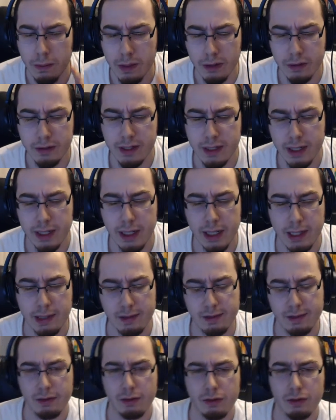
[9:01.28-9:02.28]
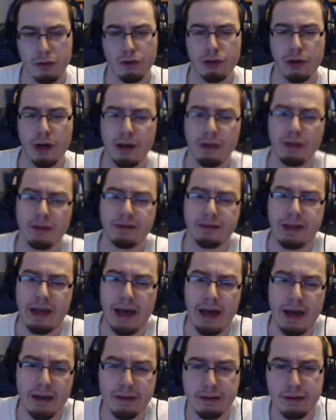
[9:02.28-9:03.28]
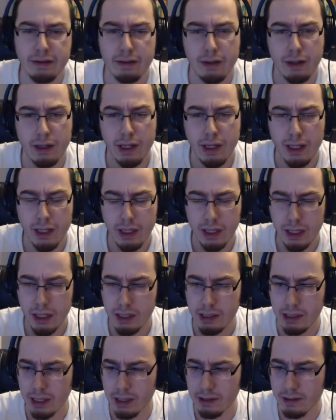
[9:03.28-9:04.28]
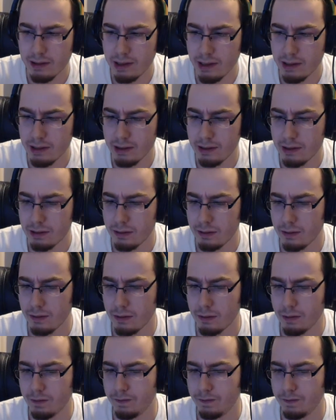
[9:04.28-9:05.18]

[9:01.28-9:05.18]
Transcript: Milton is trying this test. He does this